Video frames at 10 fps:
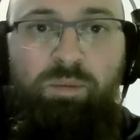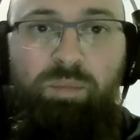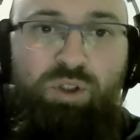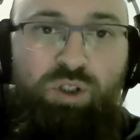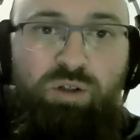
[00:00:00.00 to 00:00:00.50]

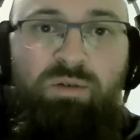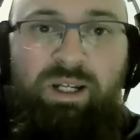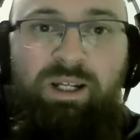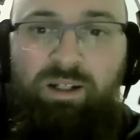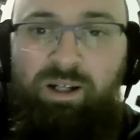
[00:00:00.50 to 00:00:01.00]
but do you
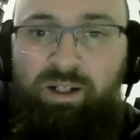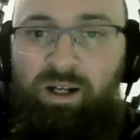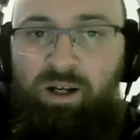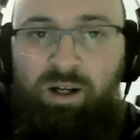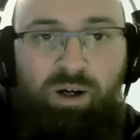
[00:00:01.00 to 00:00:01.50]
need like
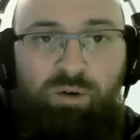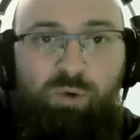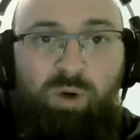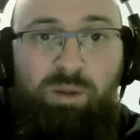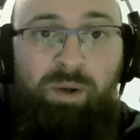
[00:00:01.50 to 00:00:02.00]
a
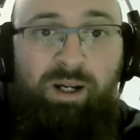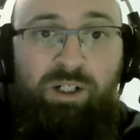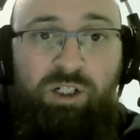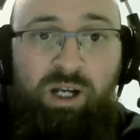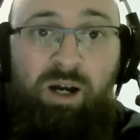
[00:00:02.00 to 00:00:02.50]

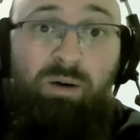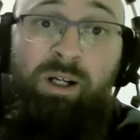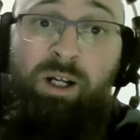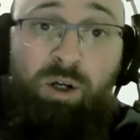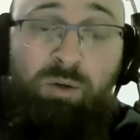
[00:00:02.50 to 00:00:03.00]
40-page scout?
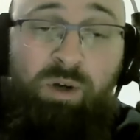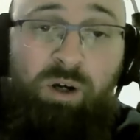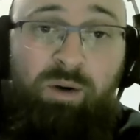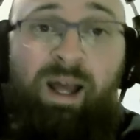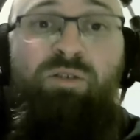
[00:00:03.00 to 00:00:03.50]
Like, I don't
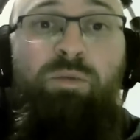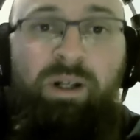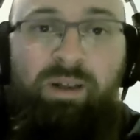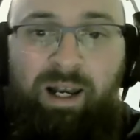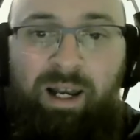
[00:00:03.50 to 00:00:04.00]
know. And I haven't been
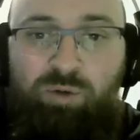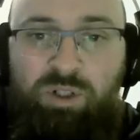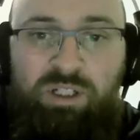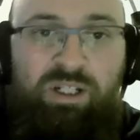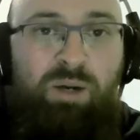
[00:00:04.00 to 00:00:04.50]
at that level
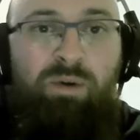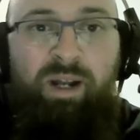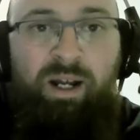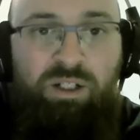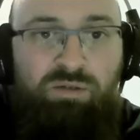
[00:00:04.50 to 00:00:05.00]
to say whether
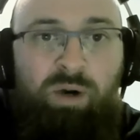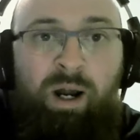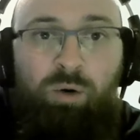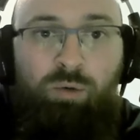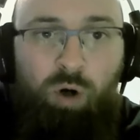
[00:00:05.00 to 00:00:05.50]
that's
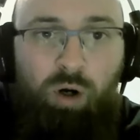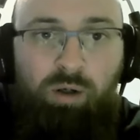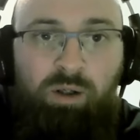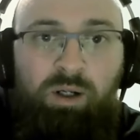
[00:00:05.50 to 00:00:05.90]
right or wrong.